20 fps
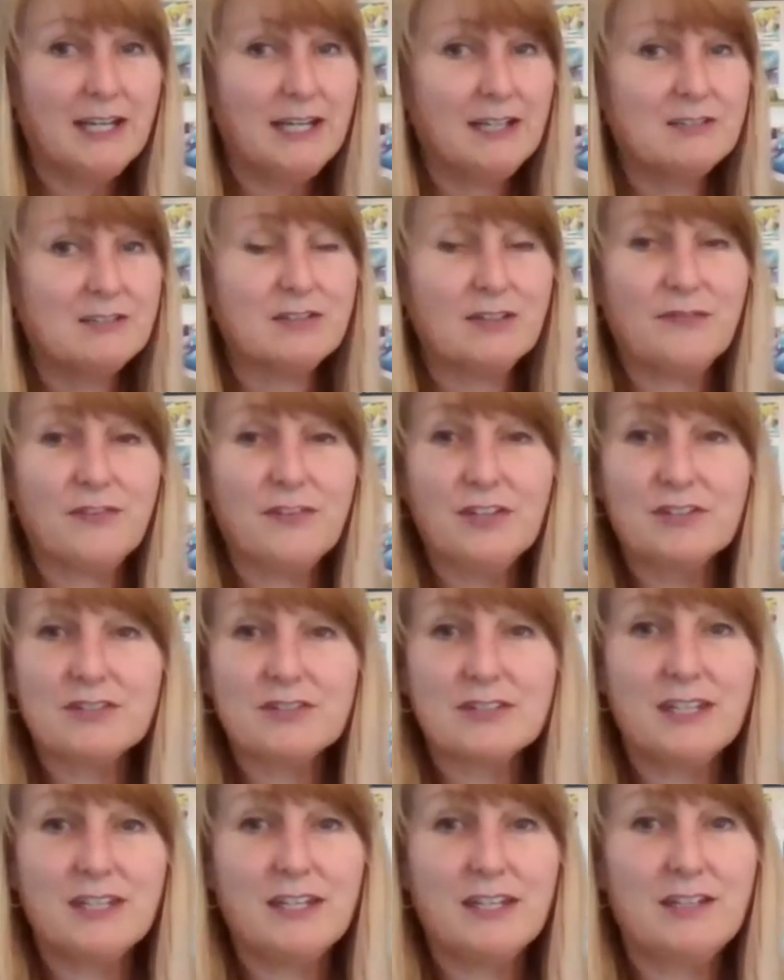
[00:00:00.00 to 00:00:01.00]
It's good for your
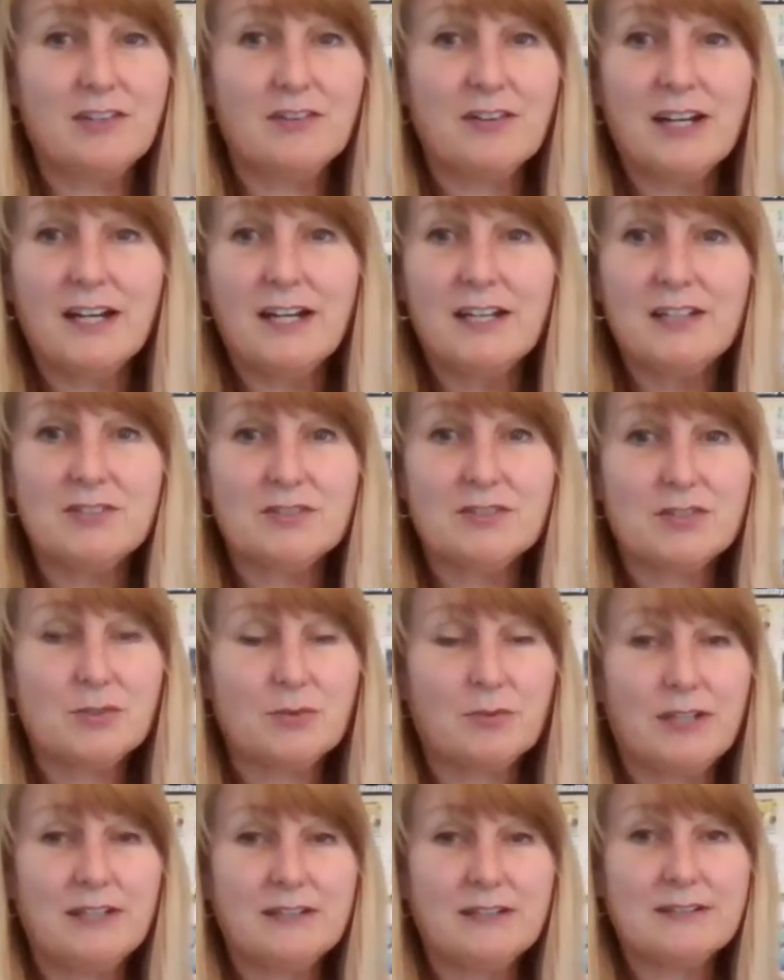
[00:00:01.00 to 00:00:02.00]
skin, your eyes, your
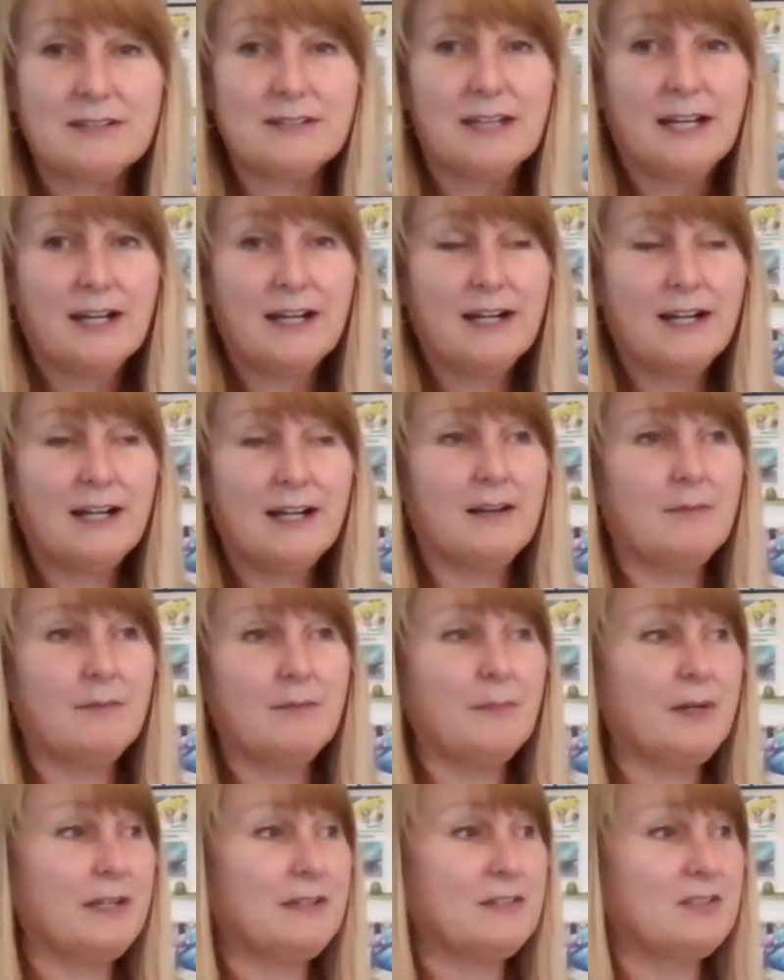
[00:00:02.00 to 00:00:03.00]
joints,
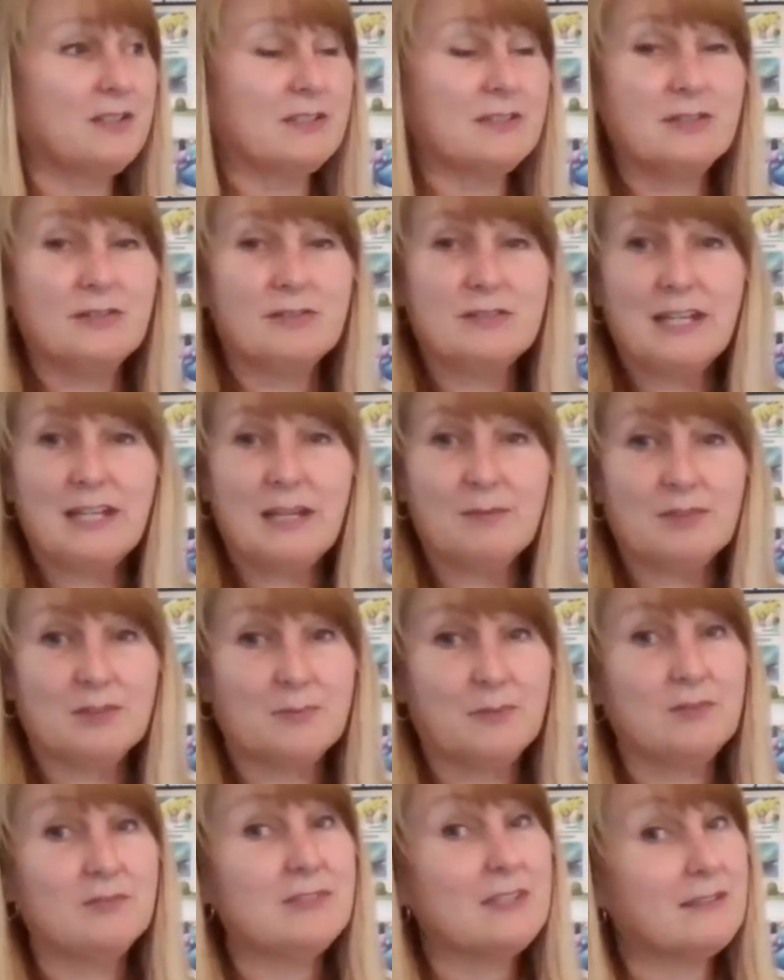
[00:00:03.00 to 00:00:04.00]
um, but just two
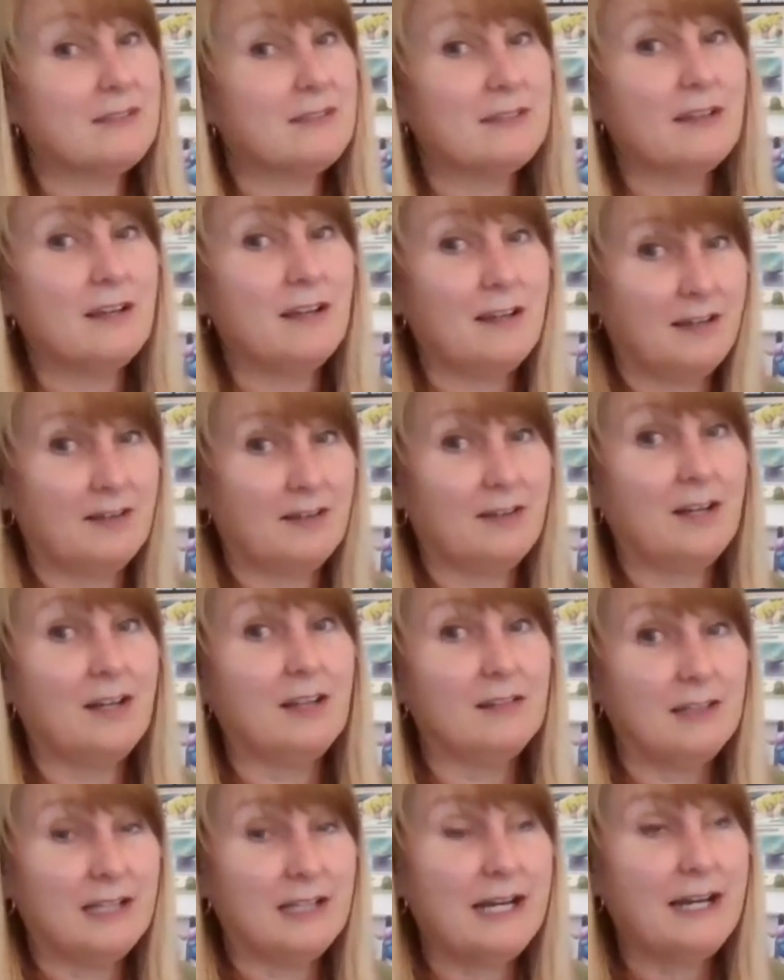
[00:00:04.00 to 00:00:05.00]
tablespoons is uh,
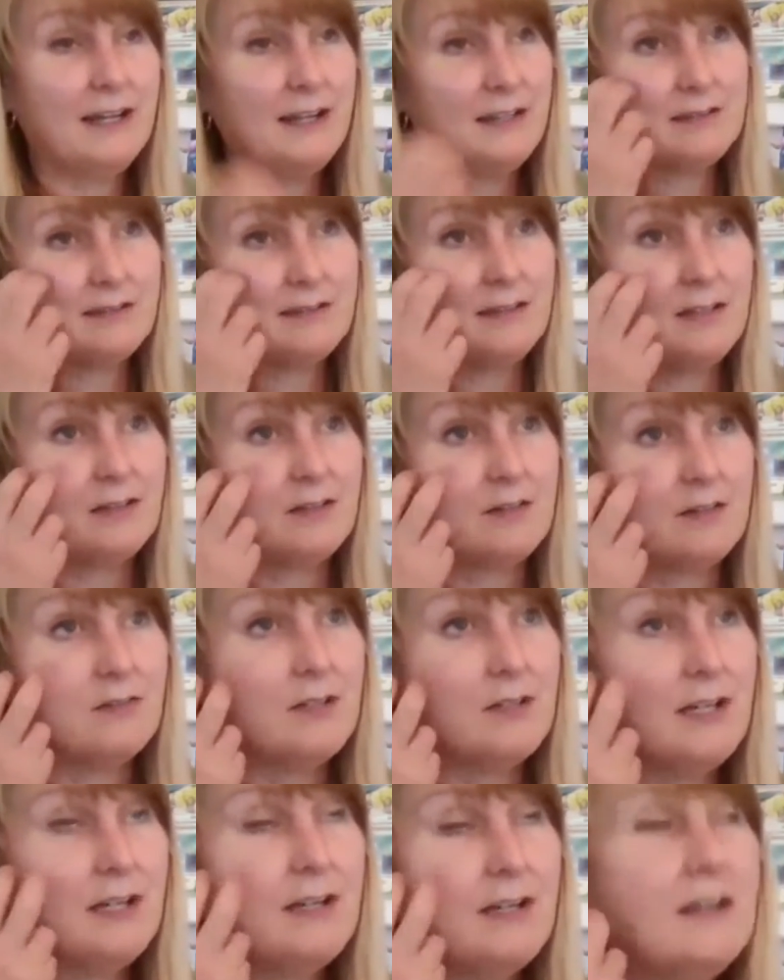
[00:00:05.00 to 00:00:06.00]
a lot. It's, you know,